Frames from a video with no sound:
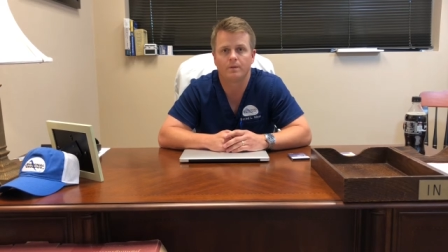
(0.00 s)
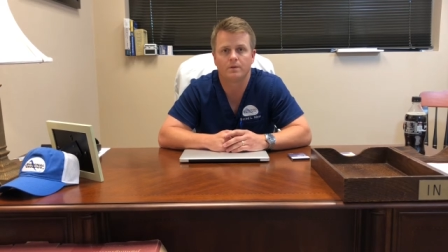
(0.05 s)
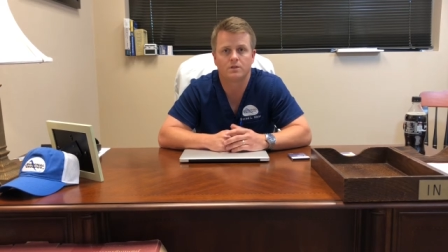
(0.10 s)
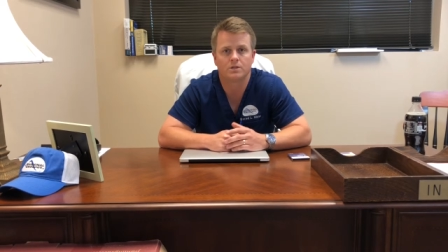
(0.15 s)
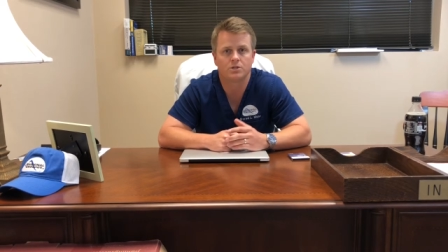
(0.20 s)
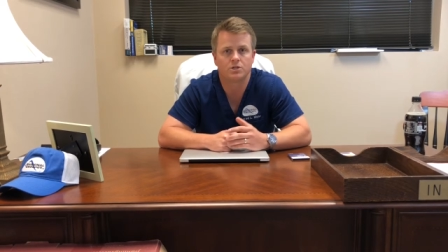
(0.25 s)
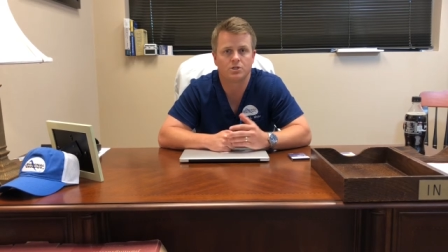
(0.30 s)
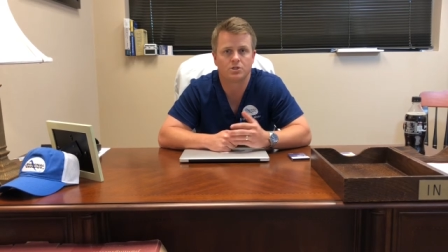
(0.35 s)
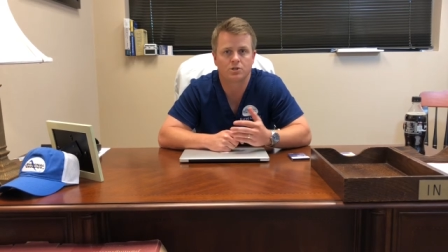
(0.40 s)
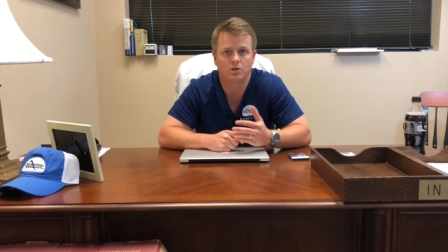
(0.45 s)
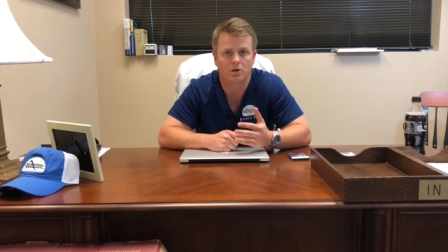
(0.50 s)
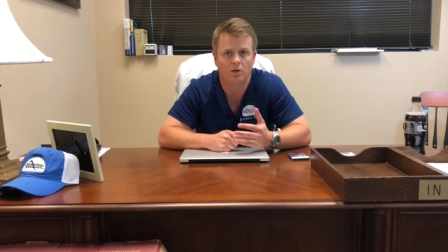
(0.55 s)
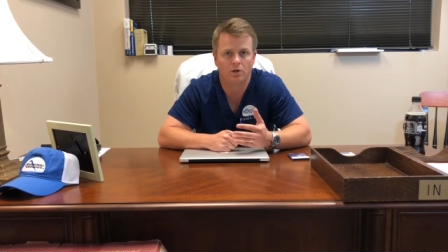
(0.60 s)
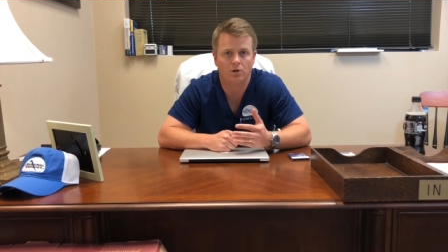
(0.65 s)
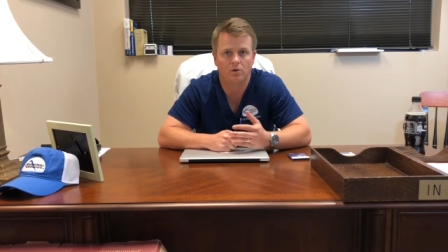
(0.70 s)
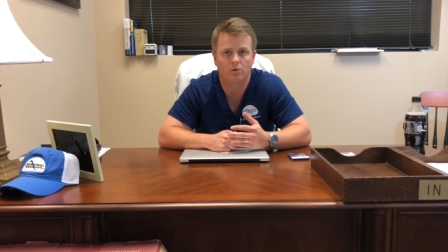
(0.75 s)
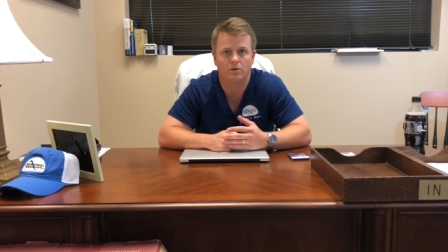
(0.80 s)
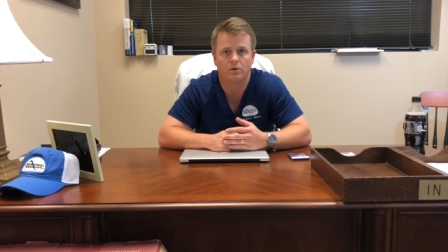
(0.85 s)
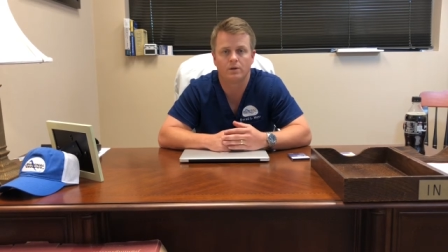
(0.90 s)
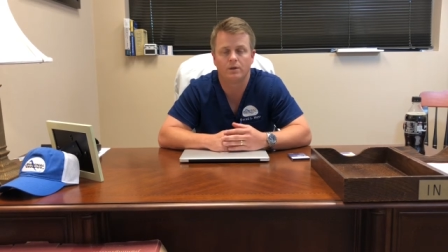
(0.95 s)
such as
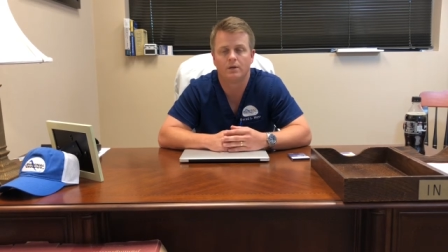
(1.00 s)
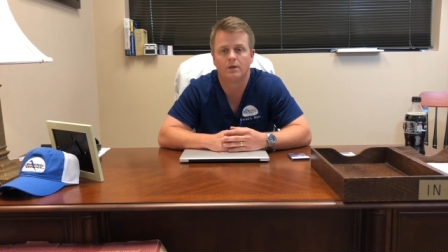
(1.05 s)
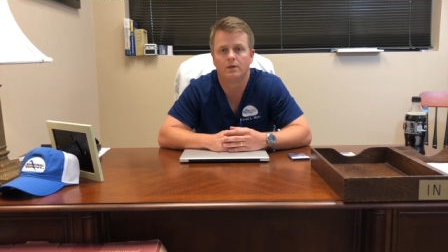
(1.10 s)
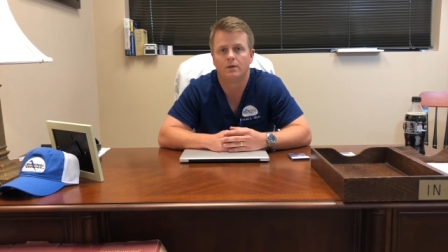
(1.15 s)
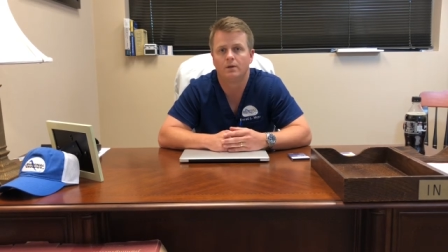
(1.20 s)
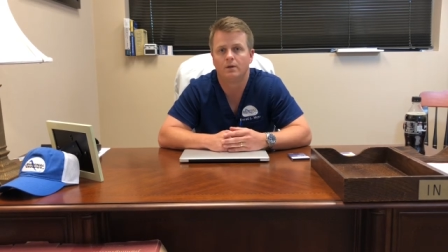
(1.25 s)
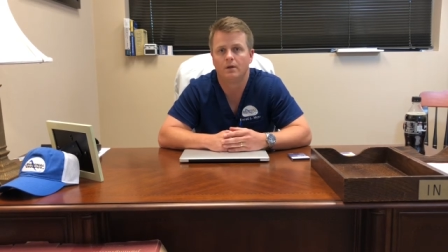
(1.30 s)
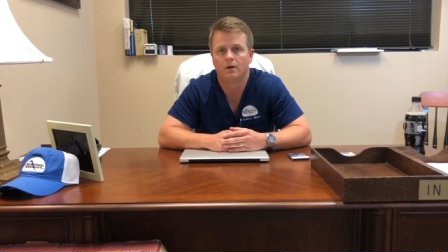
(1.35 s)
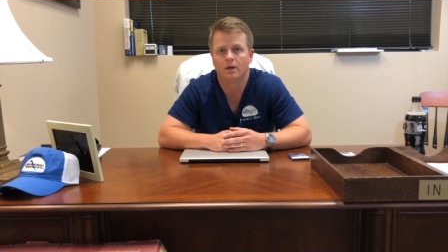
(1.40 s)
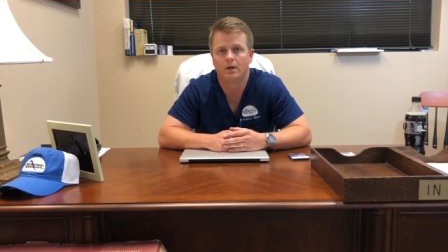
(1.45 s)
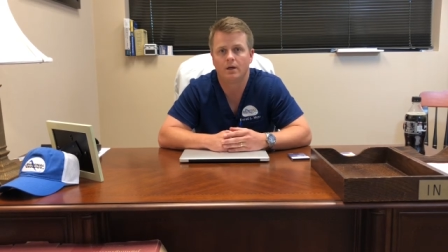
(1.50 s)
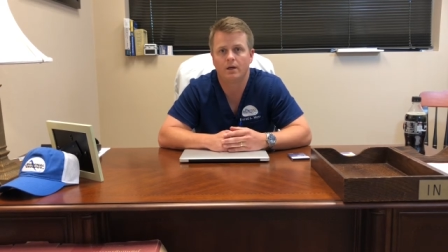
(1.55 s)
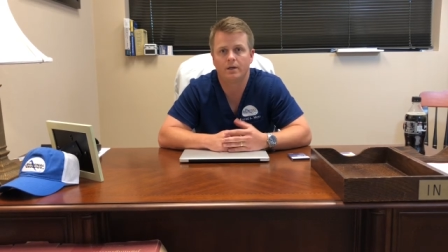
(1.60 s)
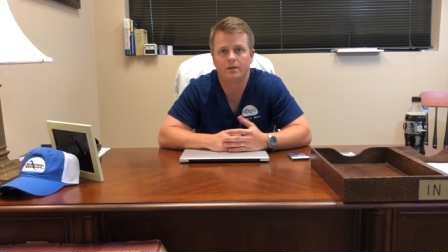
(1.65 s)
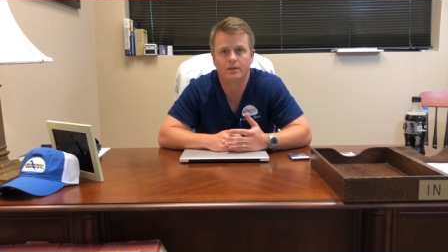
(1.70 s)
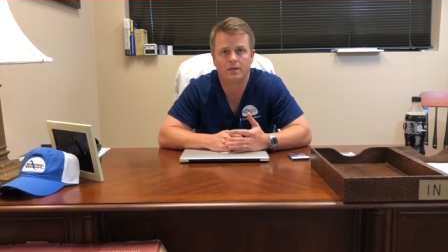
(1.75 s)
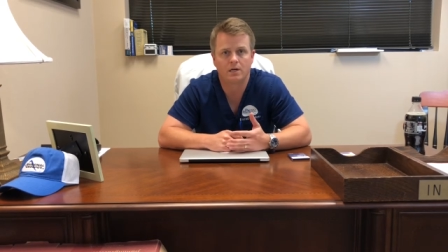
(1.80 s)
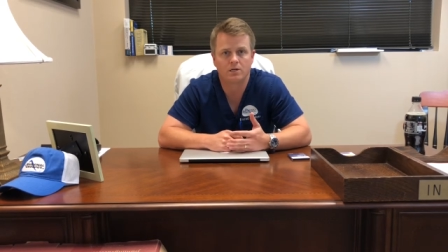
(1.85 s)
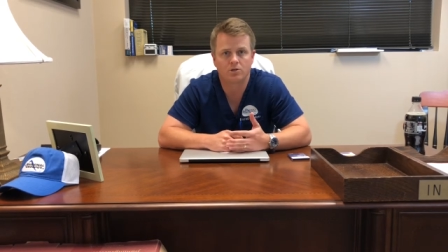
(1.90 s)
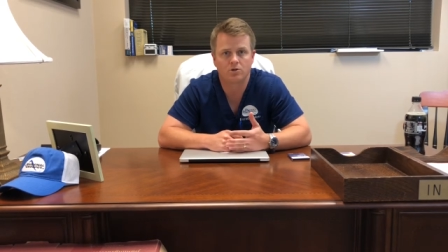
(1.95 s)
Coke, uh,
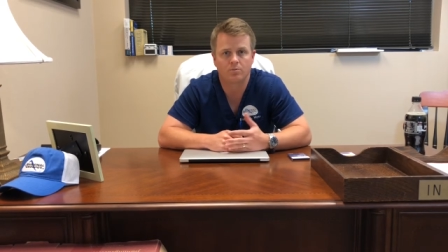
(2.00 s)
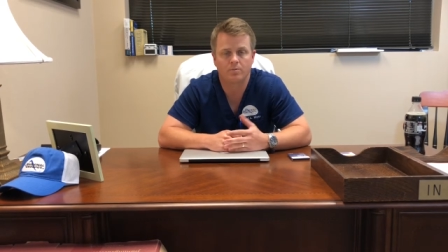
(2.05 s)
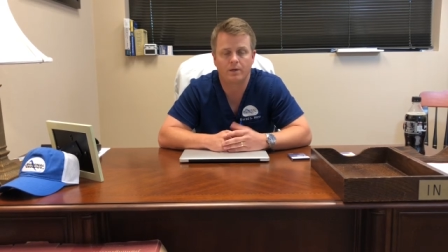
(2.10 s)
Dr.